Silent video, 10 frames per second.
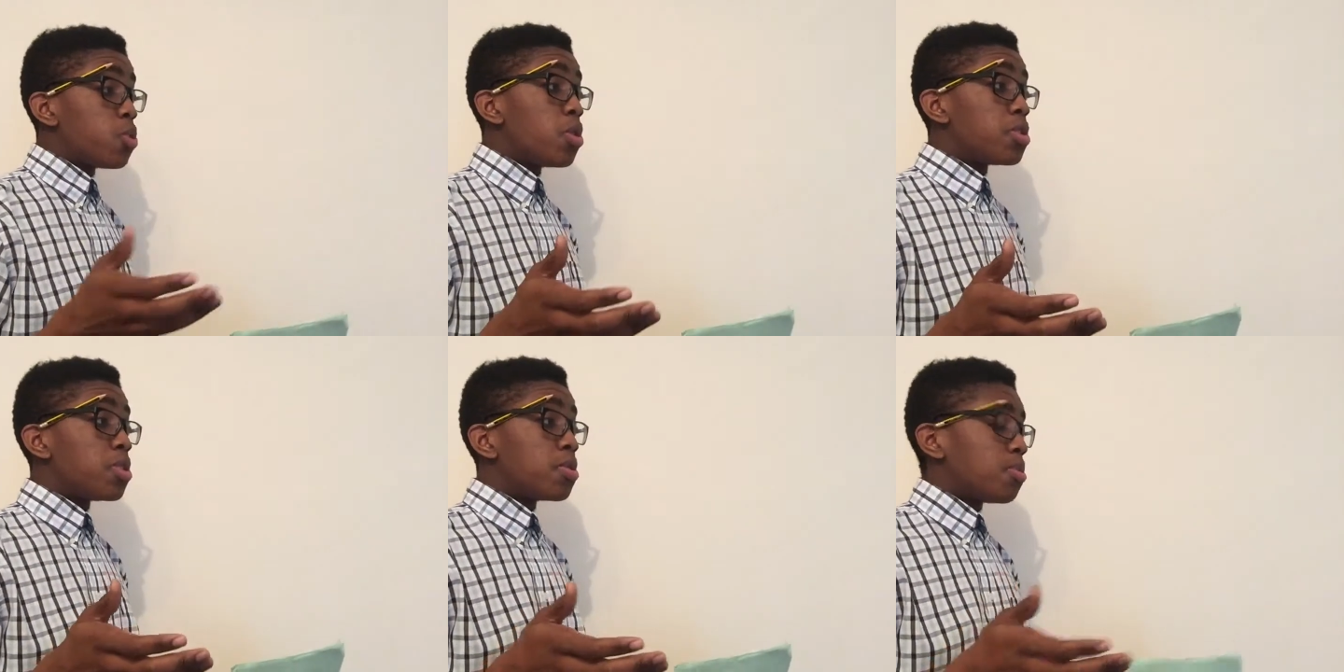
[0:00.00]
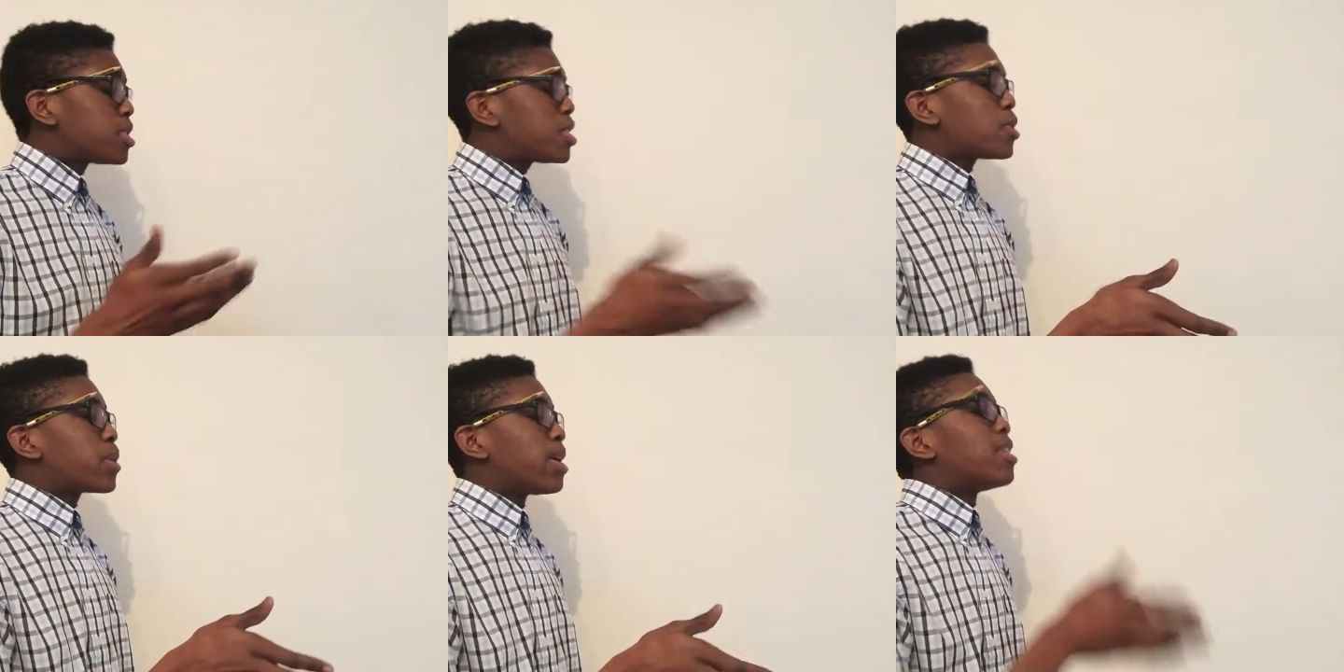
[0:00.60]
to warn you, but it's
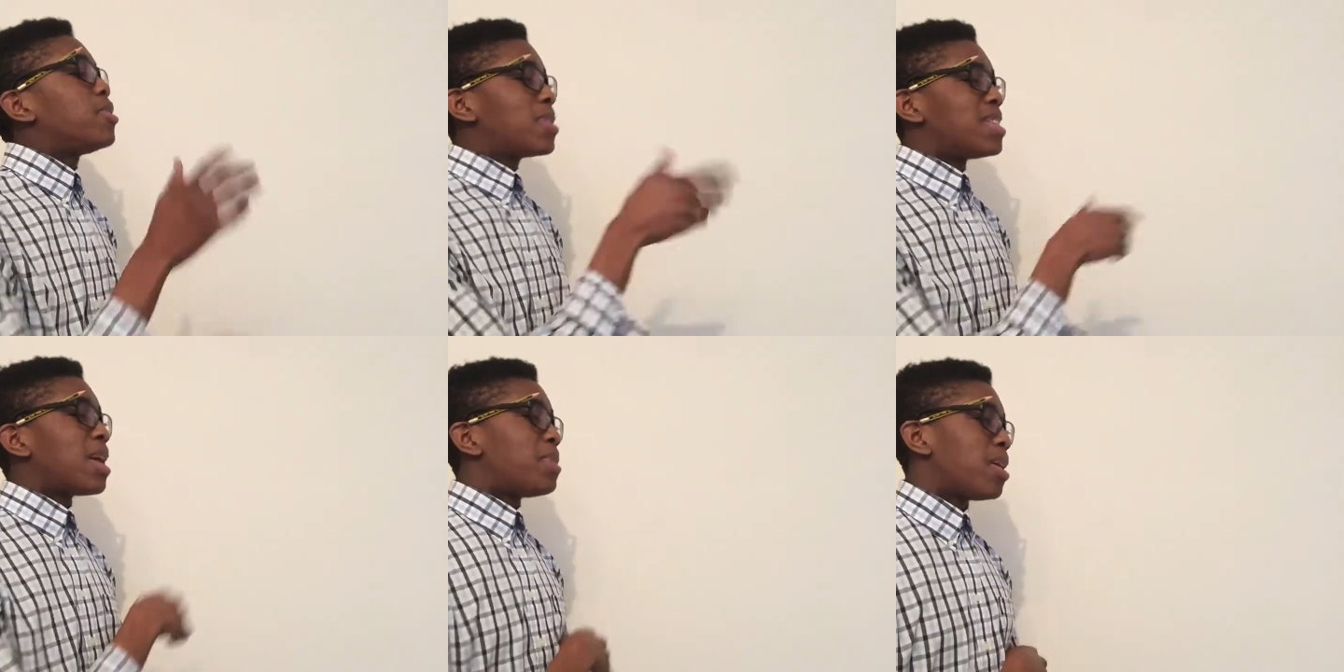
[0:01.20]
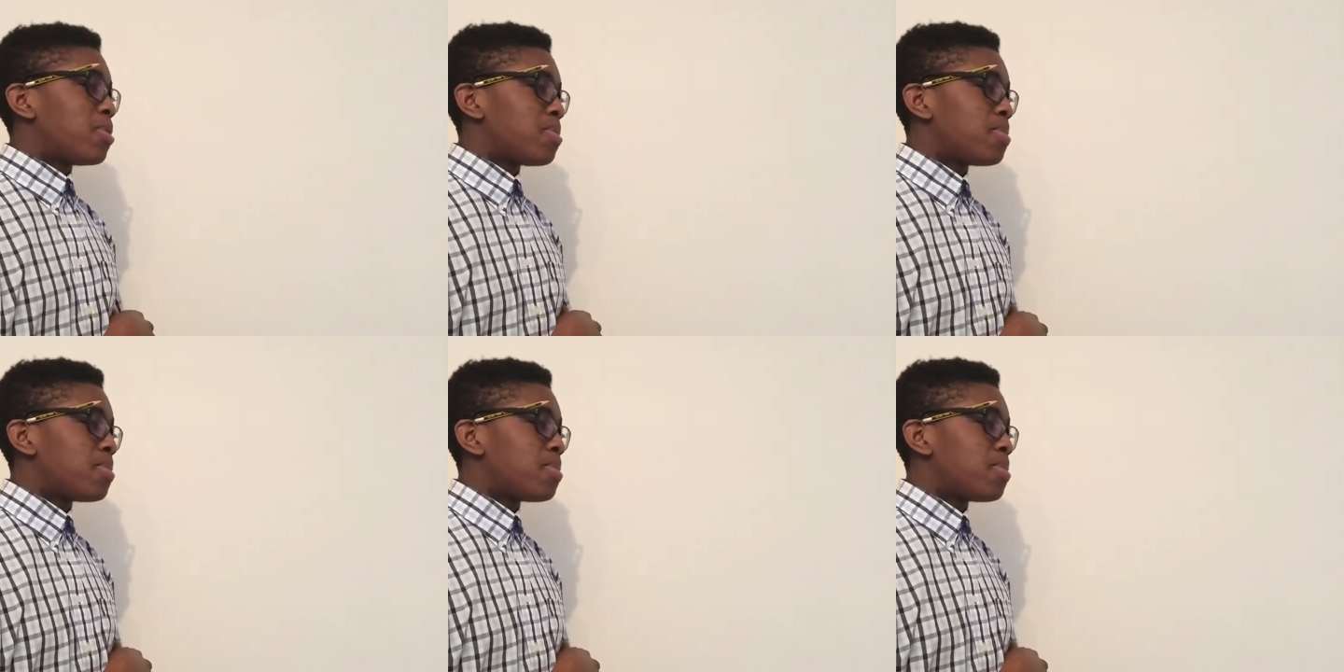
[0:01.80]
okay. You can dab now.